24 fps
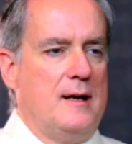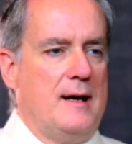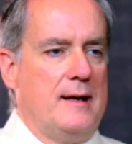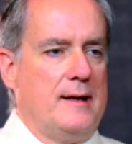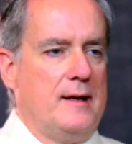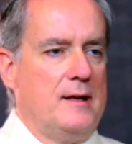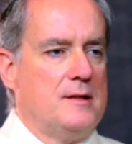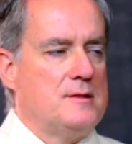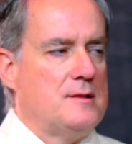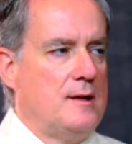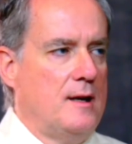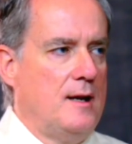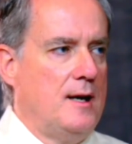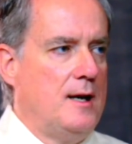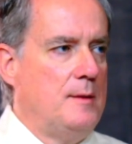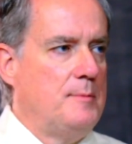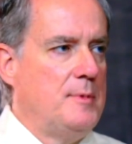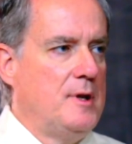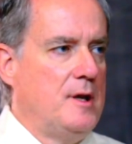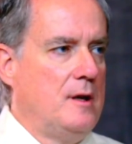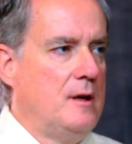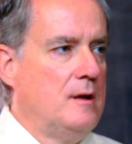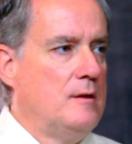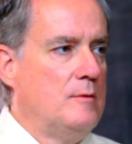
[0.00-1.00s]
I guess
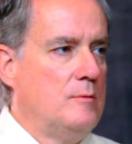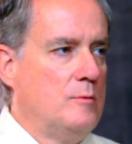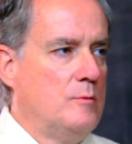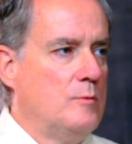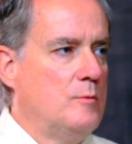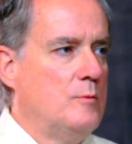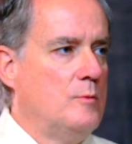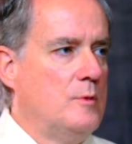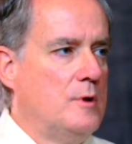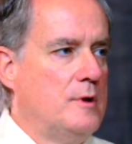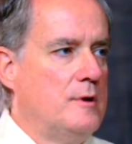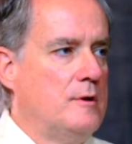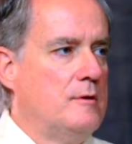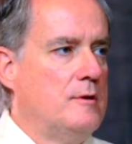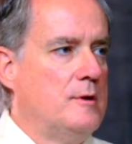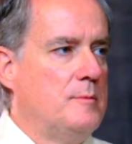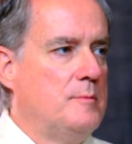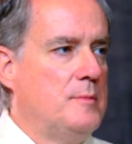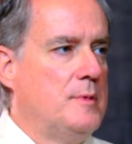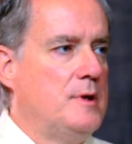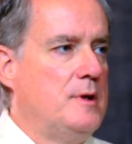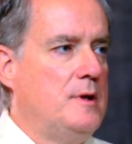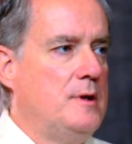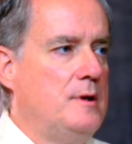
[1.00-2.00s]
lobbying, whether
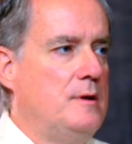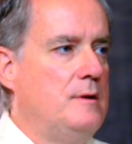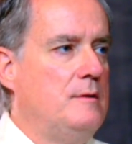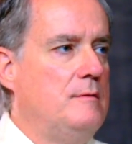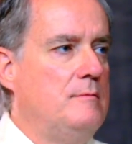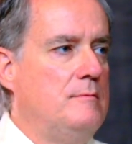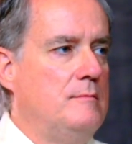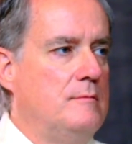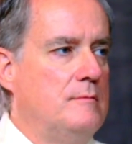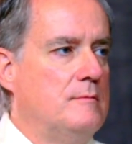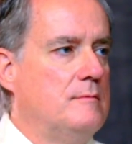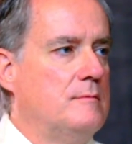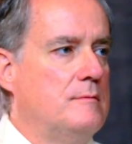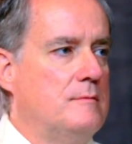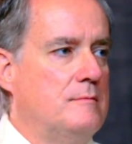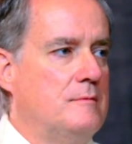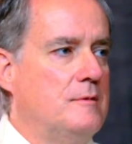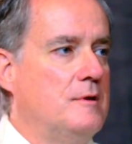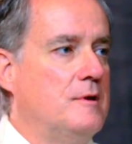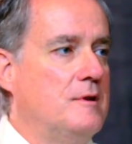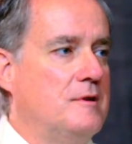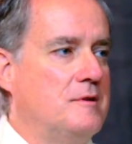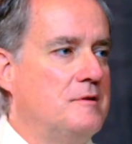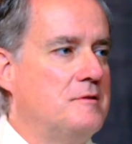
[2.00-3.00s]
it be
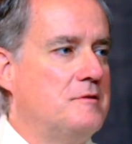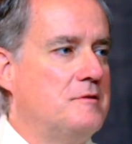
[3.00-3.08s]
uh,